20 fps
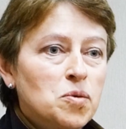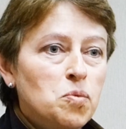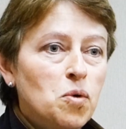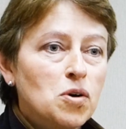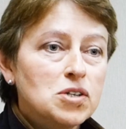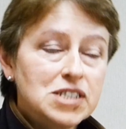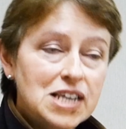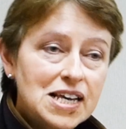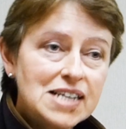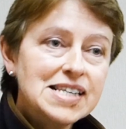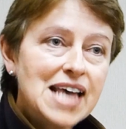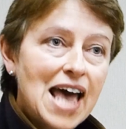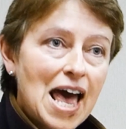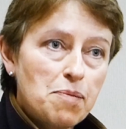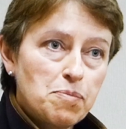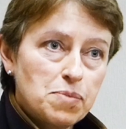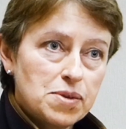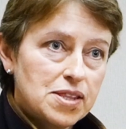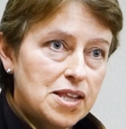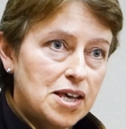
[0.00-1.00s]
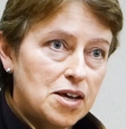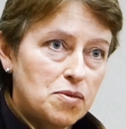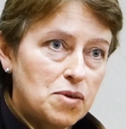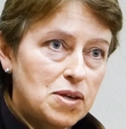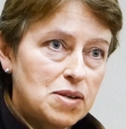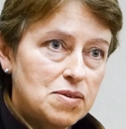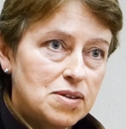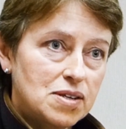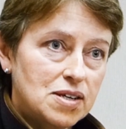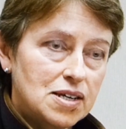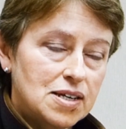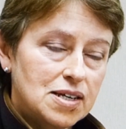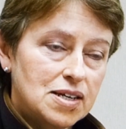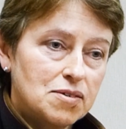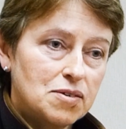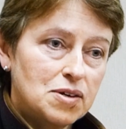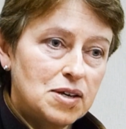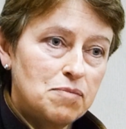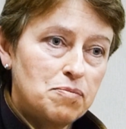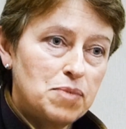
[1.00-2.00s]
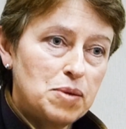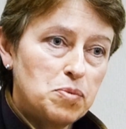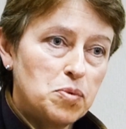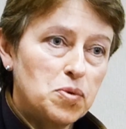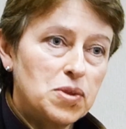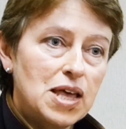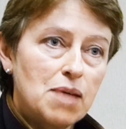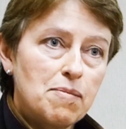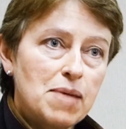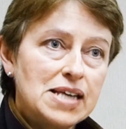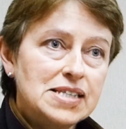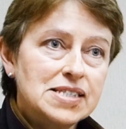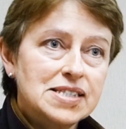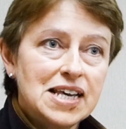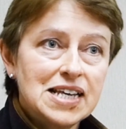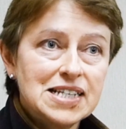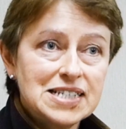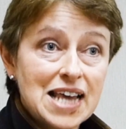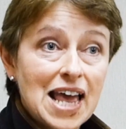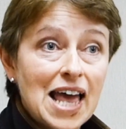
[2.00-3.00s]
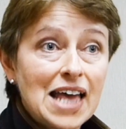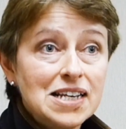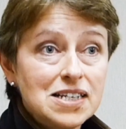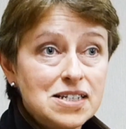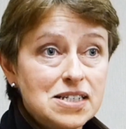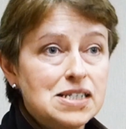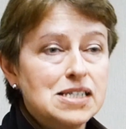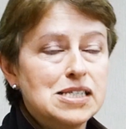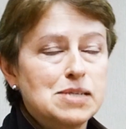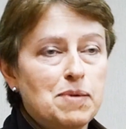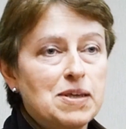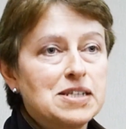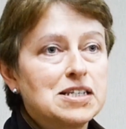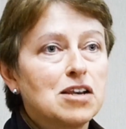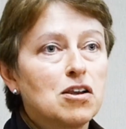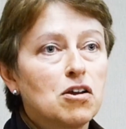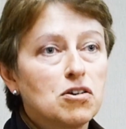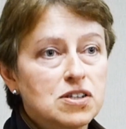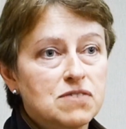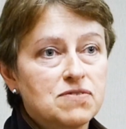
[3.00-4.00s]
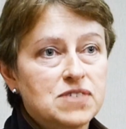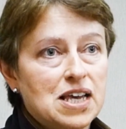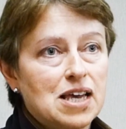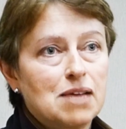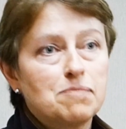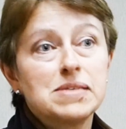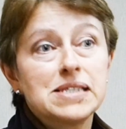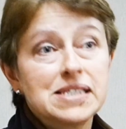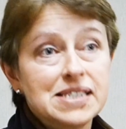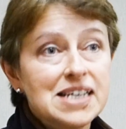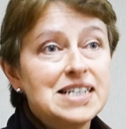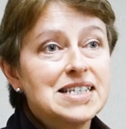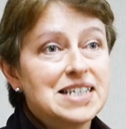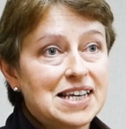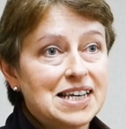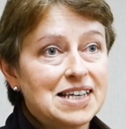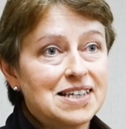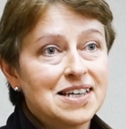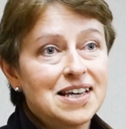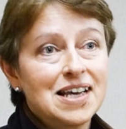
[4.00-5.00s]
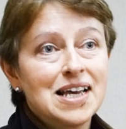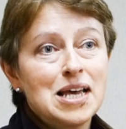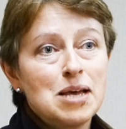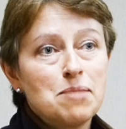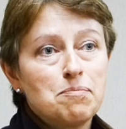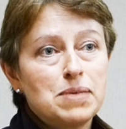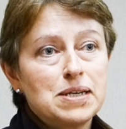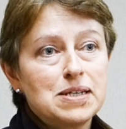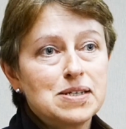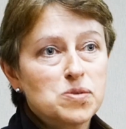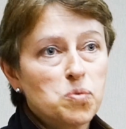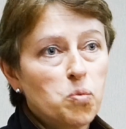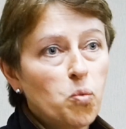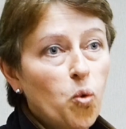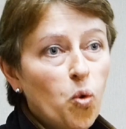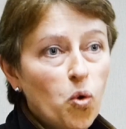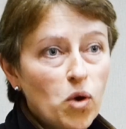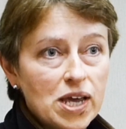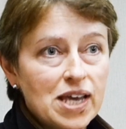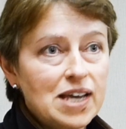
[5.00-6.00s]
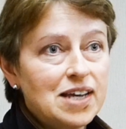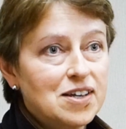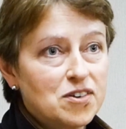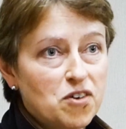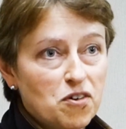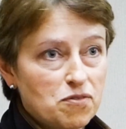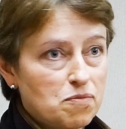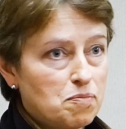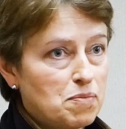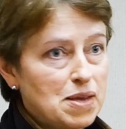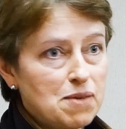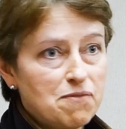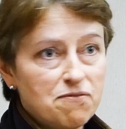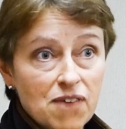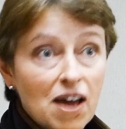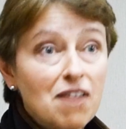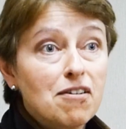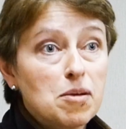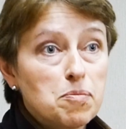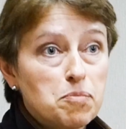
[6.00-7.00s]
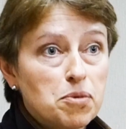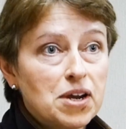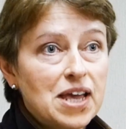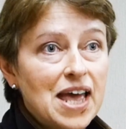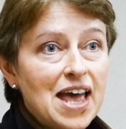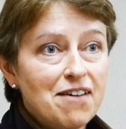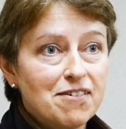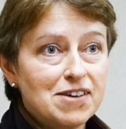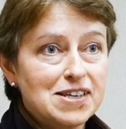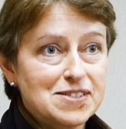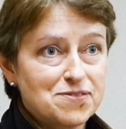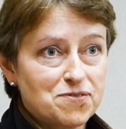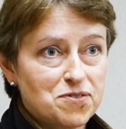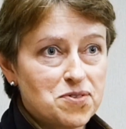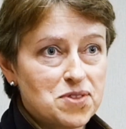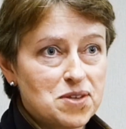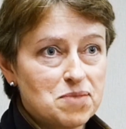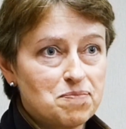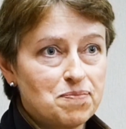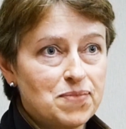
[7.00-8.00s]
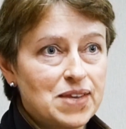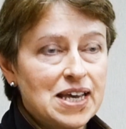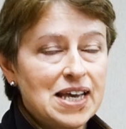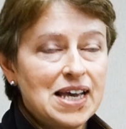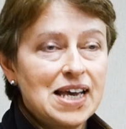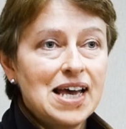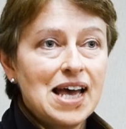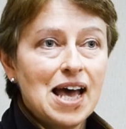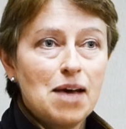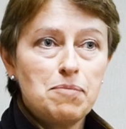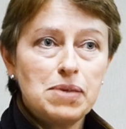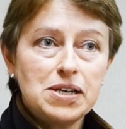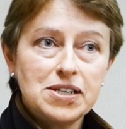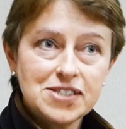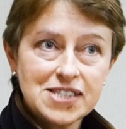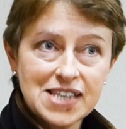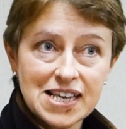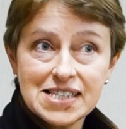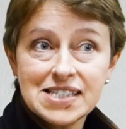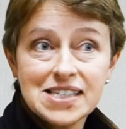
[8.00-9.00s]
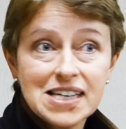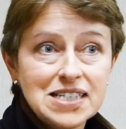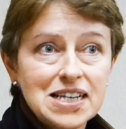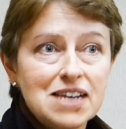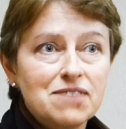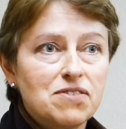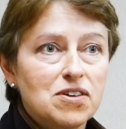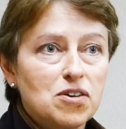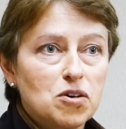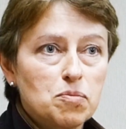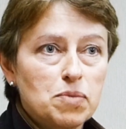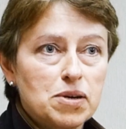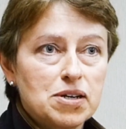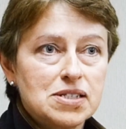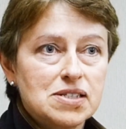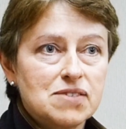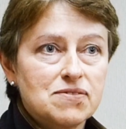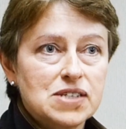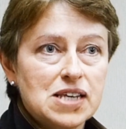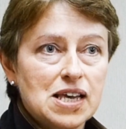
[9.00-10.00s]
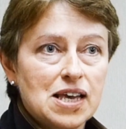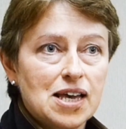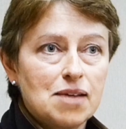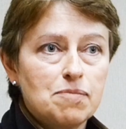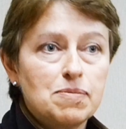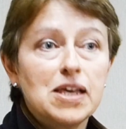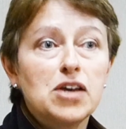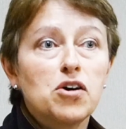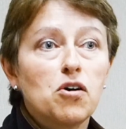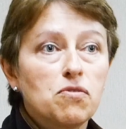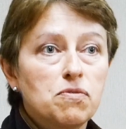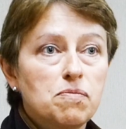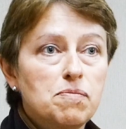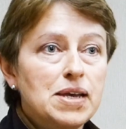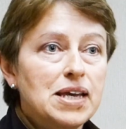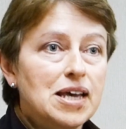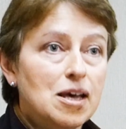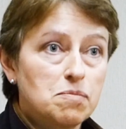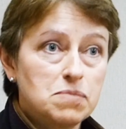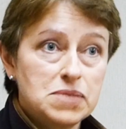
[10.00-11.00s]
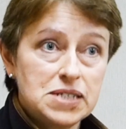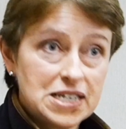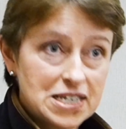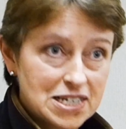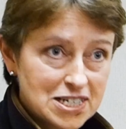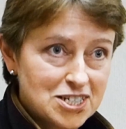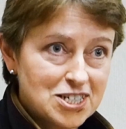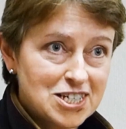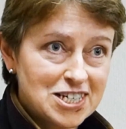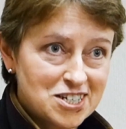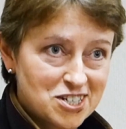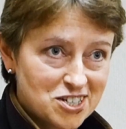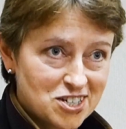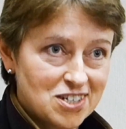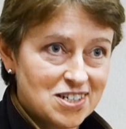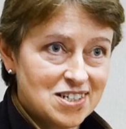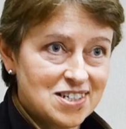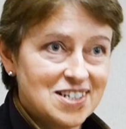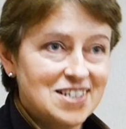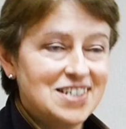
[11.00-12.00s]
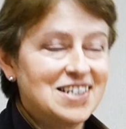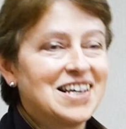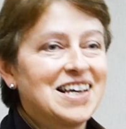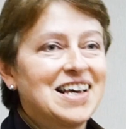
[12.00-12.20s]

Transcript: What does happen though in, uh, in people with MS, they tend to spend a lot of time sitting because walking can often be very precarious for them. And because they're sitting for long periods of time, they often become deconditioned.